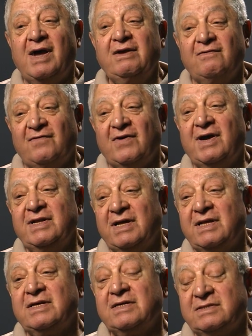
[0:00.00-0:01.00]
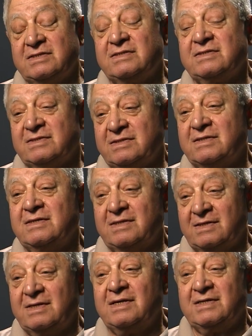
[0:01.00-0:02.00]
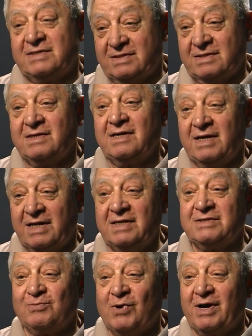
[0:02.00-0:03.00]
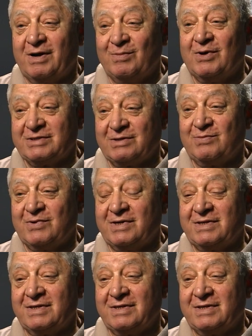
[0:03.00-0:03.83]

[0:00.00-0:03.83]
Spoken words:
you find that it is one of the most important